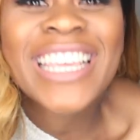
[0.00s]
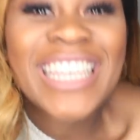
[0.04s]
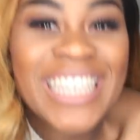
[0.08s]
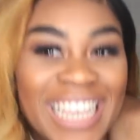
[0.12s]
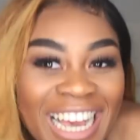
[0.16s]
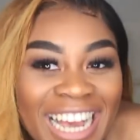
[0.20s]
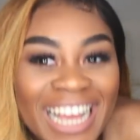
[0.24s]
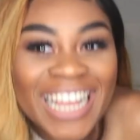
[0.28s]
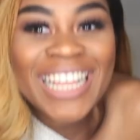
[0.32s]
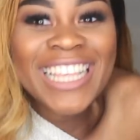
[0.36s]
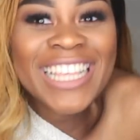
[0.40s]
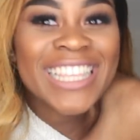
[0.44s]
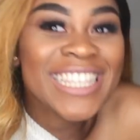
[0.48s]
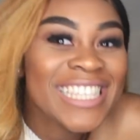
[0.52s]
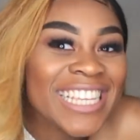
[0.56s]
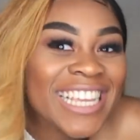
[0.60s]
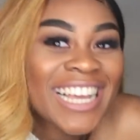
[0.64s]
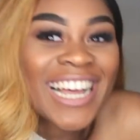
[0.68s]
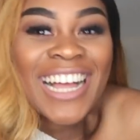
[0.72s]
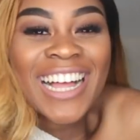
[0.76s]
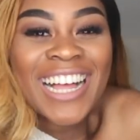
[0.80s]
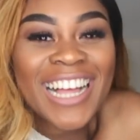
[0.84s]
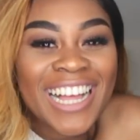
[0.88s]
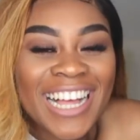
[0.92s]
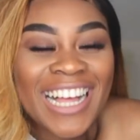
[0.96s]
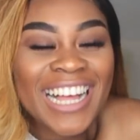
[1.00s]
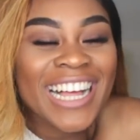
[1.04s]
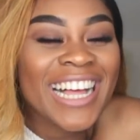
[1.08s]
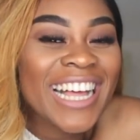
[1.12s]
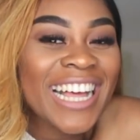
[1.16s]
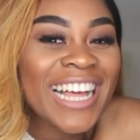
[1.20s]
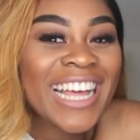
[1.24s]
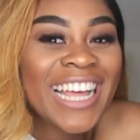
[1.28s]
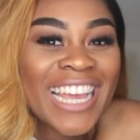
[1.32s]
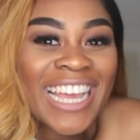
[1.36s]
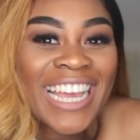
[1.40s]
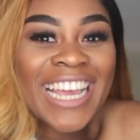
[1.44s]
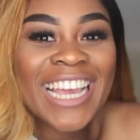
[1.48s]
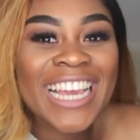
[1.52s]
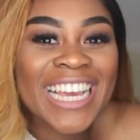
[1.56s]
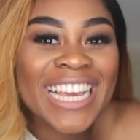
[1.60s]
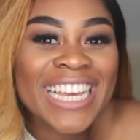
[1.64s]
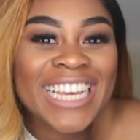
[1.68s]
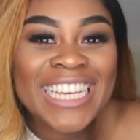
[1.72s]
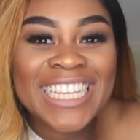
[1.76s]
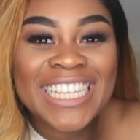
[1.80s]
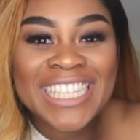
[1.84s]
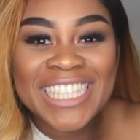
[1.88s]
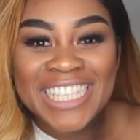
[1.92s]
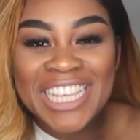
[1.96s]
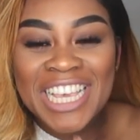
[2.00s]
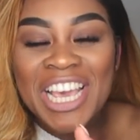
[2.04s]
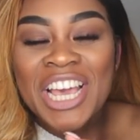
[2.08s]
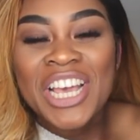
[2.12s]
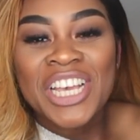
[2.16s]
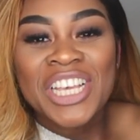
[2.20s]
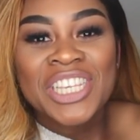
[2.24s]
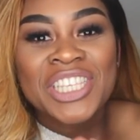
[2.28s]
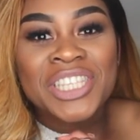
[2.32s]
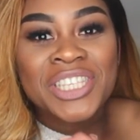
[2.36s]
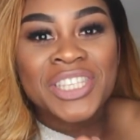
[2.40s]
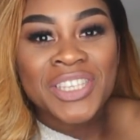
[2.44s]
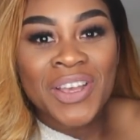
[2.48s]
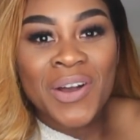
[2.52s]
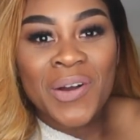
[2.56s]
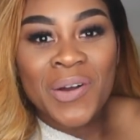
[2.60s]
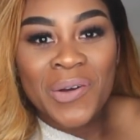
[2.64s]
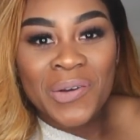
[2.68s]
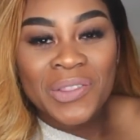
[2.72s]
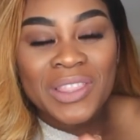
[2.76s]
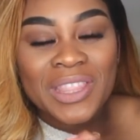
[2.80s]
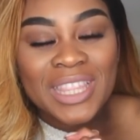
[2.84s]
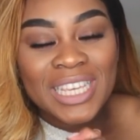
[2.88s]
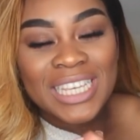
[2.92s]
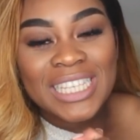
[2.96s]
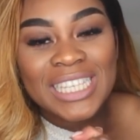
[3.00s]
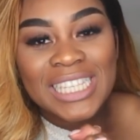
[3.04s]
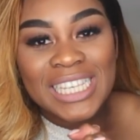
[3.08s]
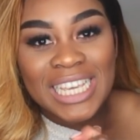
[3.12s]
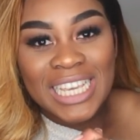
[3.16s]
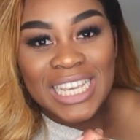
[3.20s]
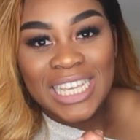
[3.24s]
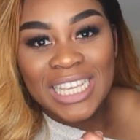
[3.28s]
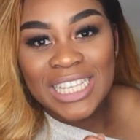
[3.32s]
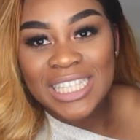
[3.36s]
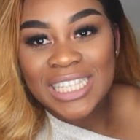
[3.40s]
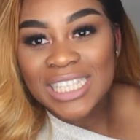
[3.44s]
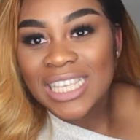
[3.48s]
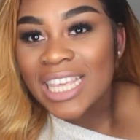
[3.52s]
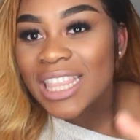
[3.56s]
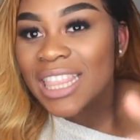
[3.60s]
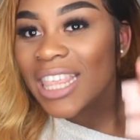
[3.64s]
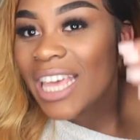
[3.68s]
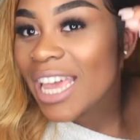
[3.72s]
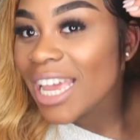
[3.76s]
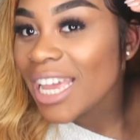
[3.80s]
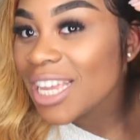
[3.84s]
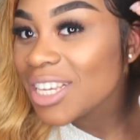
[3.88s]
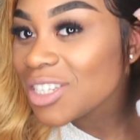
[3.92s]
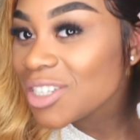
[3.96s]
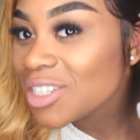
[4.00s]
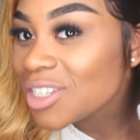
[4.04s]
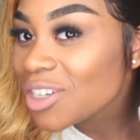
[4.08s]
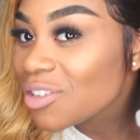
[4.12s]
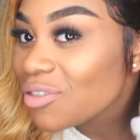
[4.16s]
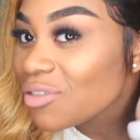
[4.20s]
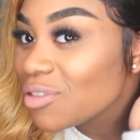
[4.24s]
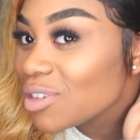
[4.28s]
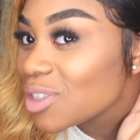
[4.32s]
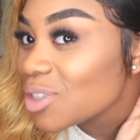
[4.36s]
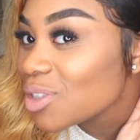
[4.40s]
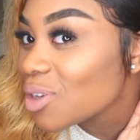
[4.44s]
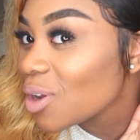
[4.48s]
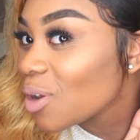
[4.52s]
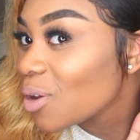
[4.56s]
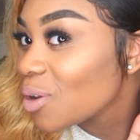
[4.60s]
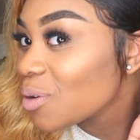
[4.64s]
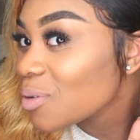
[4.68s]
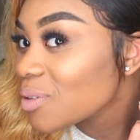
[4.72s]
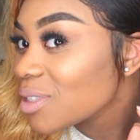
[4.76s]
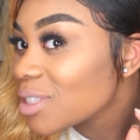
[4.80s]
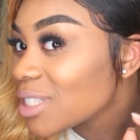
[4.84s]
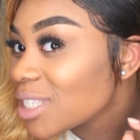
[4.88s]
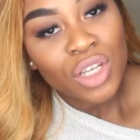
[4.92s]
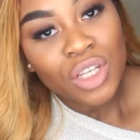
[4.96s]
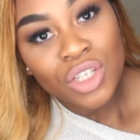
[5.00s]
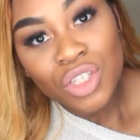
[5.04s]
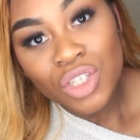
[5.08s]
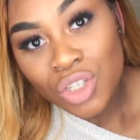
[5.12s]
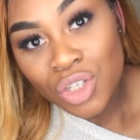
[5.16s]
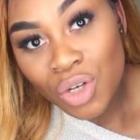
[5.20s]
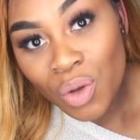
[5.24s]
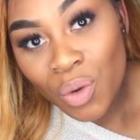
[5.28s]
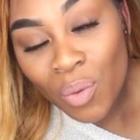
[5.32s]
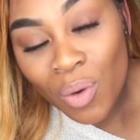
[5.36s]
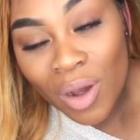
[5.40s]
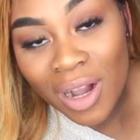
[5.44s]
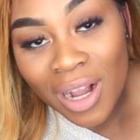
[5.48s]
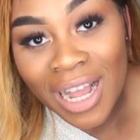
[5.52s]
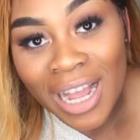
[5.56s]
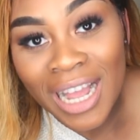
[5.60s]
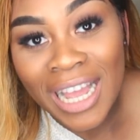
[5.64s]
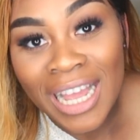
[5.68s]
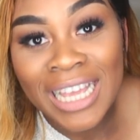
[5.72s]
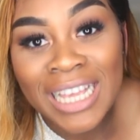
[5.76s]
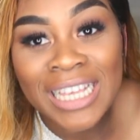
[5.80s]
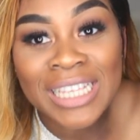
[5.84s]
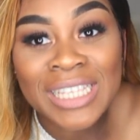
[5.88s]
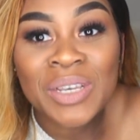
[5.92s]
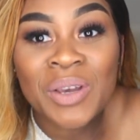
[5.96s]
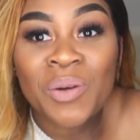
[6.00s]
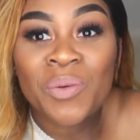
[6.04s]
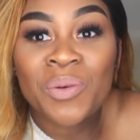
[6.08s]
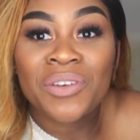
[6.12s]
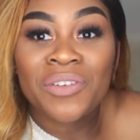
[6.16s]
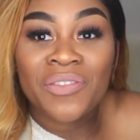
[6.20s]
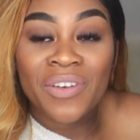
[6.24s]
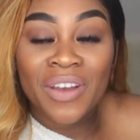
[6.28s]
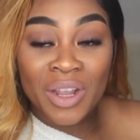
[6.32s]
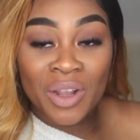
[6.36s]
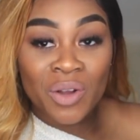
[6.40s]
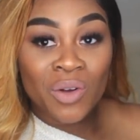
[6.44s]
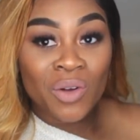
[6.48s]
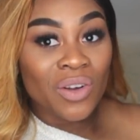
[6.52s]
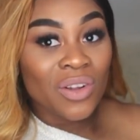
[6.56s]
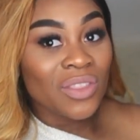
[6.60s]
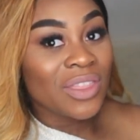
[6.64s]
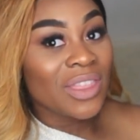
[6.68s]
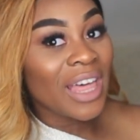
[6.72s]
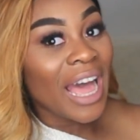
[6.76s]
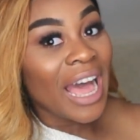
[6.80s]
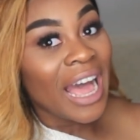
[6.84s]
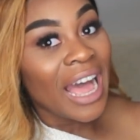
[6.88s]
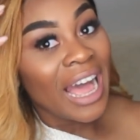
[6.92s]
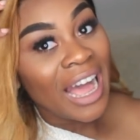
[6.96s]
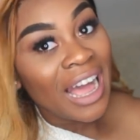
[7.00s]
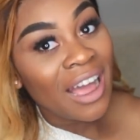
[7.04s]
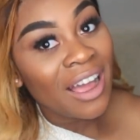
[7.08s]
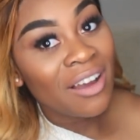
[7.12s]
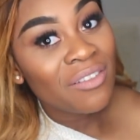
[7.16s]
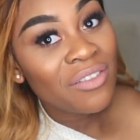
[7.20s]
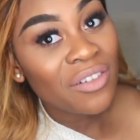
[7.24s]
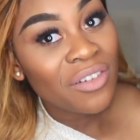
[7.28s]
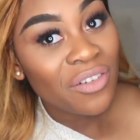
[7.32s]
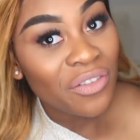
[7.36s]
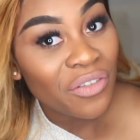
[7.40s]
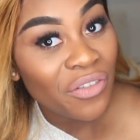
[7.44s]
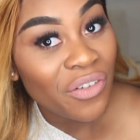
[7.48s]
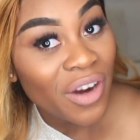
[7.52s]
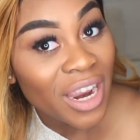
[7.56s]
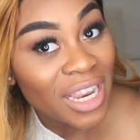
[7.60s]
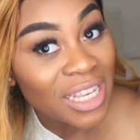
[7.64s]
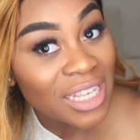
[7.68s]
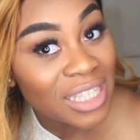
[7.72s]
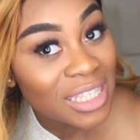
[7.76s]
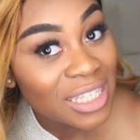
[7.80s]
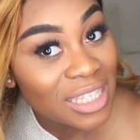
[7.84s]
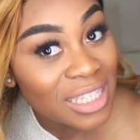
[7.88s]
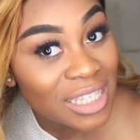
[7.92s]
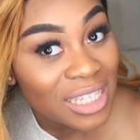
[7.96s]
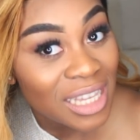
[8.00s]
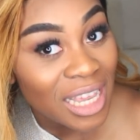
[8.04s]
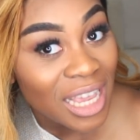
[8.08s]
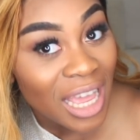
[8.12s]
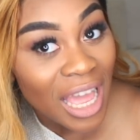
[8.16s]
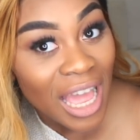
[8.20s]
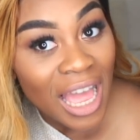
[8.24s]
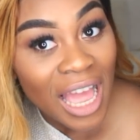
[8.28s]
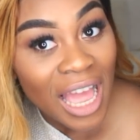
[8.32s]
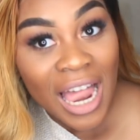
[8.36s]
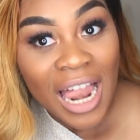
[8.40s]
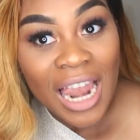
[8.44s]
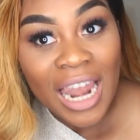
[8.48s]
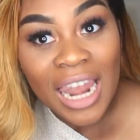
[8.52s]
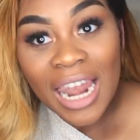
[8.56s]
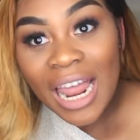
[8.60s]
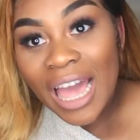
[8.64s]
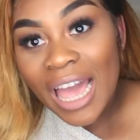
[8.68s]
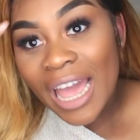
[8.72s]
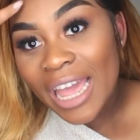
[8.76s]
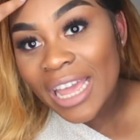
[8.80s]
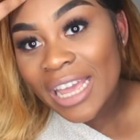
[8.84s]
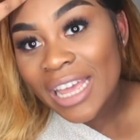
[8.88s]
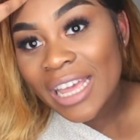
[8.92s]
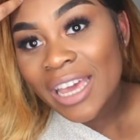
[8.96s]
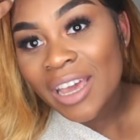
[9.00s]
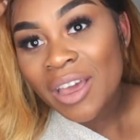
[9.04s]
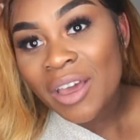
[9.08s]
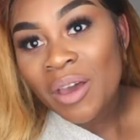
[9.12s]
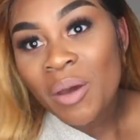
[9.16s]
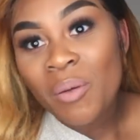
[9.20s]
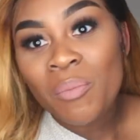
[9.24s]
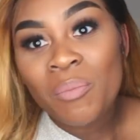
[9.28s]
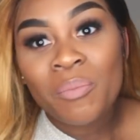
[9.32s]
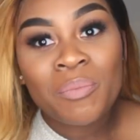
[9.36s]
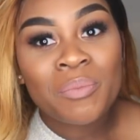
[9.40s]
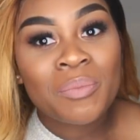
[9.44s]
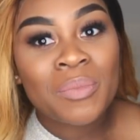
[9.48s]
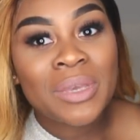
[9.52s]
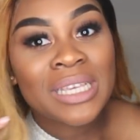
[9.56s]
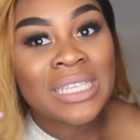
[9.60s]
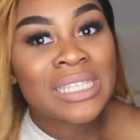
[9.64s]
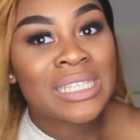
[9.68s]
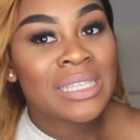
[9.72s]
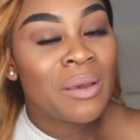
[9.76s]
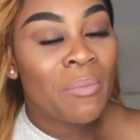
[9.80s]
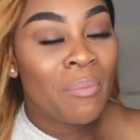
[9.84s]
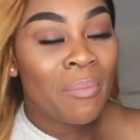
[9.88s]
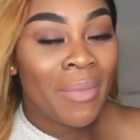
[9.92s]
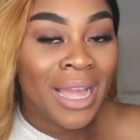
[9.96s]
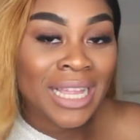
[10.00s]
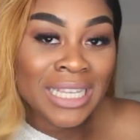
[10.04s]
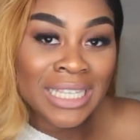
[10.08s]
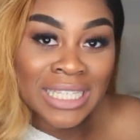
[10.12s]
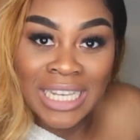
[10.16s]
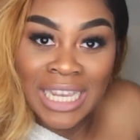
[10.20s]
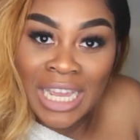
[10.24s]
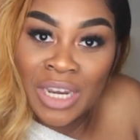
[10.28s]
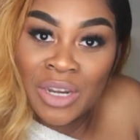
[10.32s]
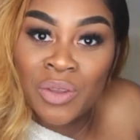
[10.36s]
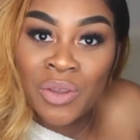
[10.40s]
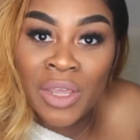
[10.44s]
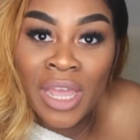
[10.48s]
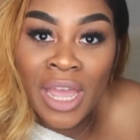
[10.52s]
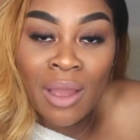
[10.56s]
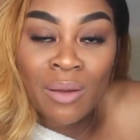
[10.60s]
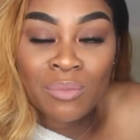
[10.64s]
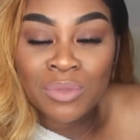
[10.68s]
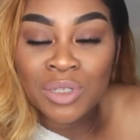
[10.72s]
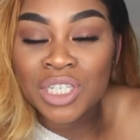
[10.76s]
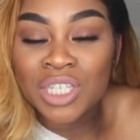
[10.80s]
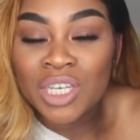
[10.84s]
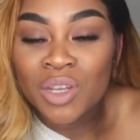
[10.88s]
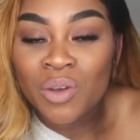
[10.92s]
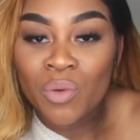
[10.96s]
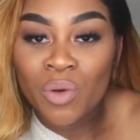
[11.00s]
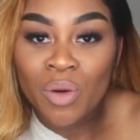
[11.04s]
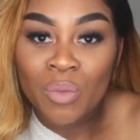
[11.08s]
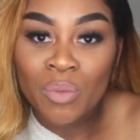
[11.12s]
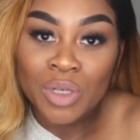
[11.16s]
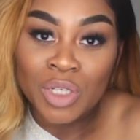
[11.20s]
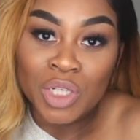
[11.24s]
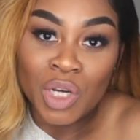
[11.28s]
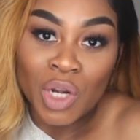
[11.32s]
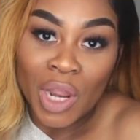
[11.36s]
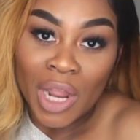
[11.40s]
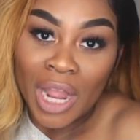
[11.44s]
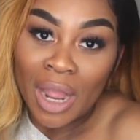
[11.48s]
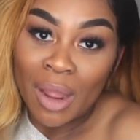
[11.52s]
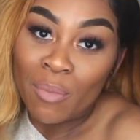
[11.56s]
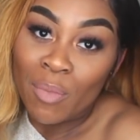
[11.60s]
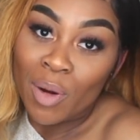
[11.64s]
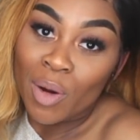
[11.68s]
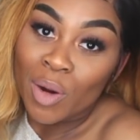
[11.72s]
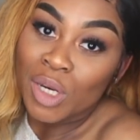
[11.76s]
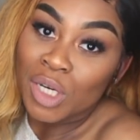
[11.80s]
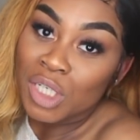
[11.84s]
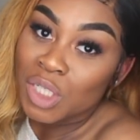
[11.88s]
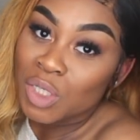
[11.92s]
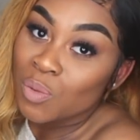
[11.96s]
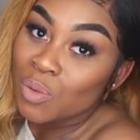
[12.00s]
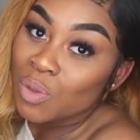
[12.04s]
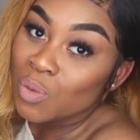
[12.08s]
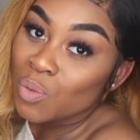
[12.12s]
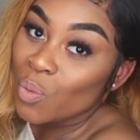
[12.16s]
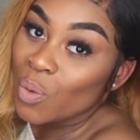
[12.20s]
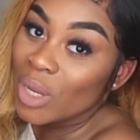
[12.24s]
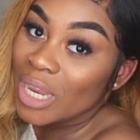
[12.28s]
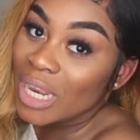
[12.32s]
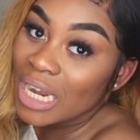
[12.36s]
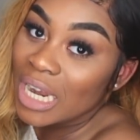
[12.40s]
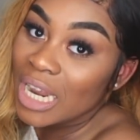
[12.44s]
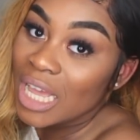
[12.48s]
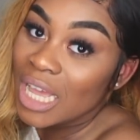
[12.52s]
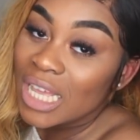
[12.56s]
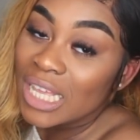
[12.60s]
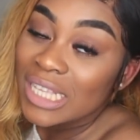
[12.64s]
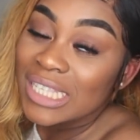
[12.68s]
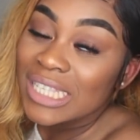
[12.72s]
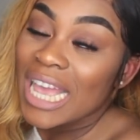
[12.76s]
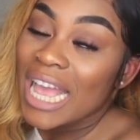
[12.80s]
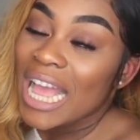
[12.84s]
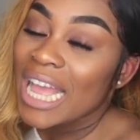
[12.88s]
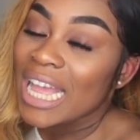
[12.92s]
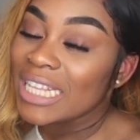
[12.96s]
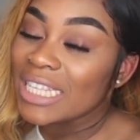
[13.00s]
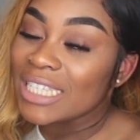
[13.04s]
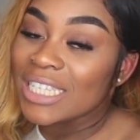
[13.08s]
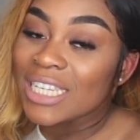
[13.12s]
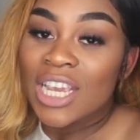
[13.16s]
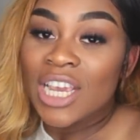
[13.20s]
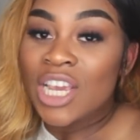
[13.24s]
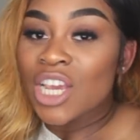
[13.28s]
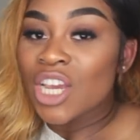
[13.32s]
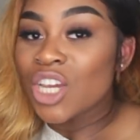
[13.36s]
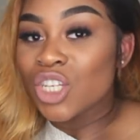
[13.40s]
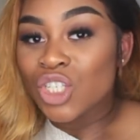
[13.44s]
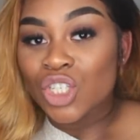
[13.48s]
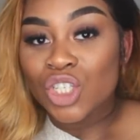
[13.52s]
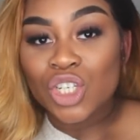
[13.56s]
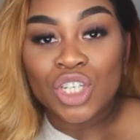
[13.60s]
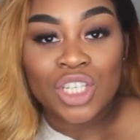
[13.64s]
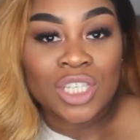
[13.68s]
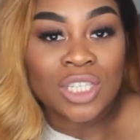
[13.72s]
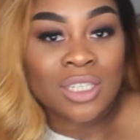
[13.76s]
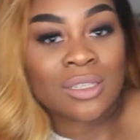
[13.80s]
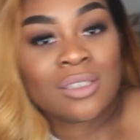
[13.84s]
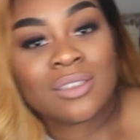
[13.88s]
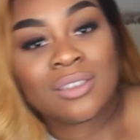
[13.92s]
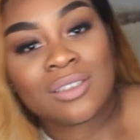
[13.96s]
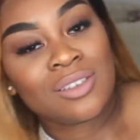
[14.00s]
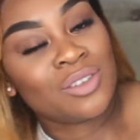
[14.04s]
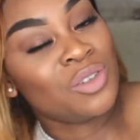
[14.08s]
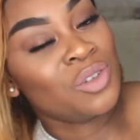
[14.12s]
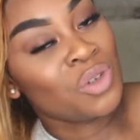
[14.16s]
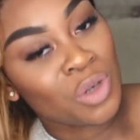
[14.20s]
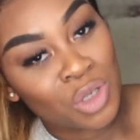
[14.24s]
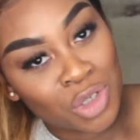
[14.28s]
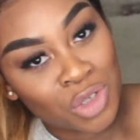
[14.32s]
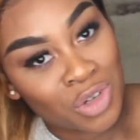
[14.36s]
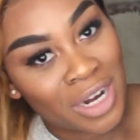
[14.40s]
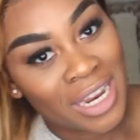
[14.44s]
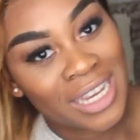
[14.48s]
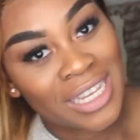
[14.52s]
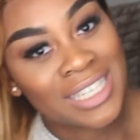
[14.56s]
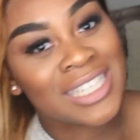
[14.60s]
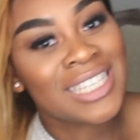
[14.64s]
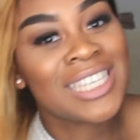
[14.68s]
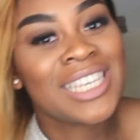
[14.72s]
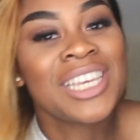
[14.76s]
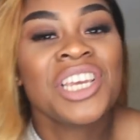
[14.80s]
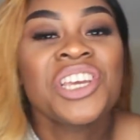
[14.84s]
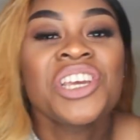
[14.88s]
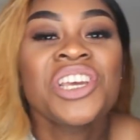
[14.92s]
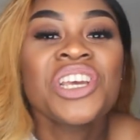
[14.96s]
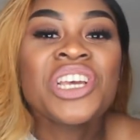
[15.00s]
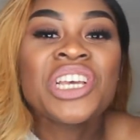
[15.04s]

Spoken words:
Yes, guys. So this is the end result. Do you know what, guys? We thank God that I have friends like Miss Mandy Anukam. She didn't want to be shown on camera because she was wigless and just not dressed.